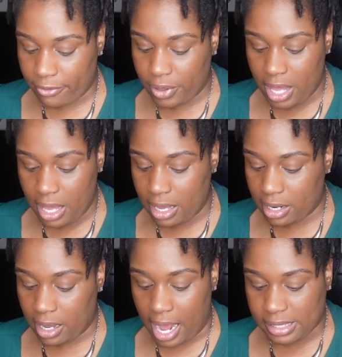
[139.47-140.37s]
he could
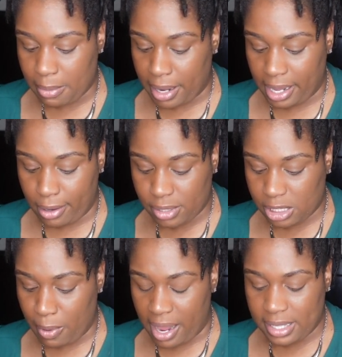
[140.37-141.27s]
have got somebody else's
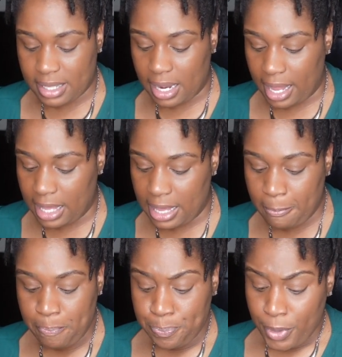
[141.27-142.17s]
spot. It's not like he
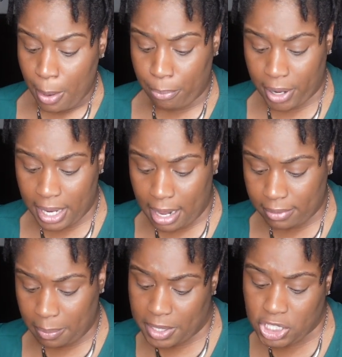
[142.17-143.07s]
bringing
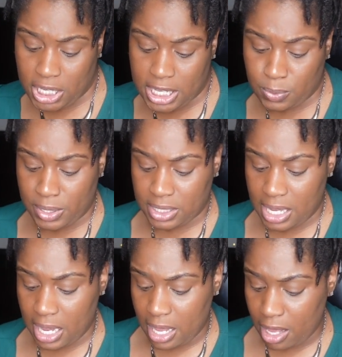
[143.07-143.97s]
out the bitches. We
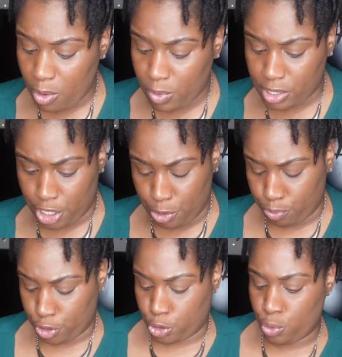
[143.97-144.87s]
seeing him,
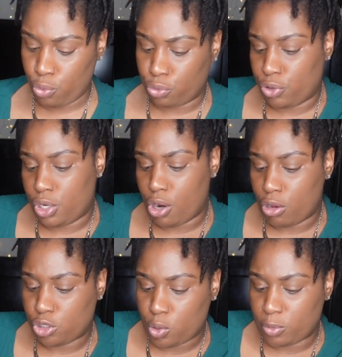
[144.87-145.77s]
two, three
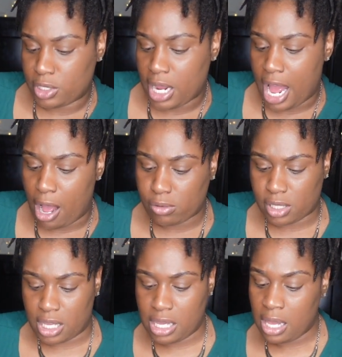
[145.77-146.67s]
girls show up to the house,
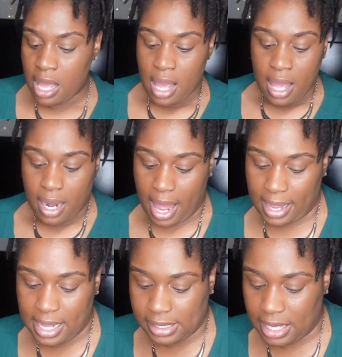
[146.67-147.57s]
and he,
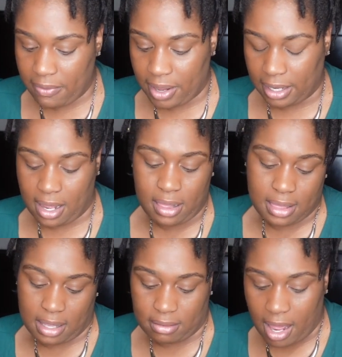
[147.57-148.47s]
like, it's giving
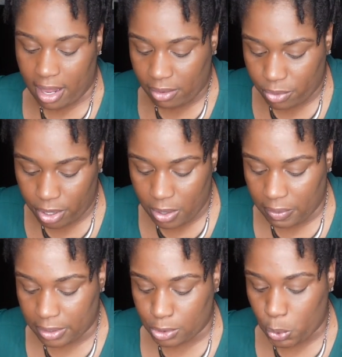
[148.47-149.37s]
nothing. Like, what are you
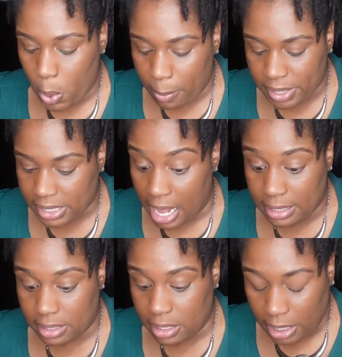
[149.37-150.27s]
even doing
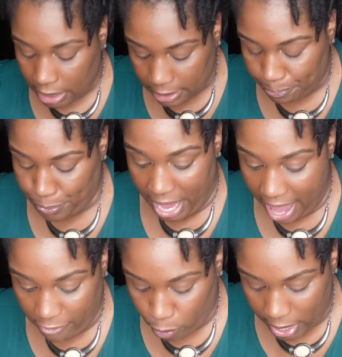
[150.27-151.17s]
besides looking
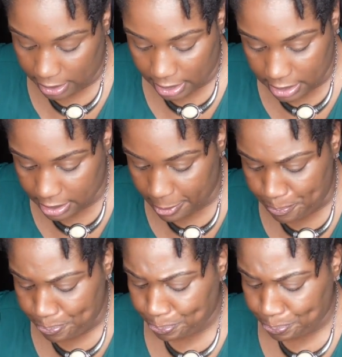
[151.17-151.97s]
halfway decent?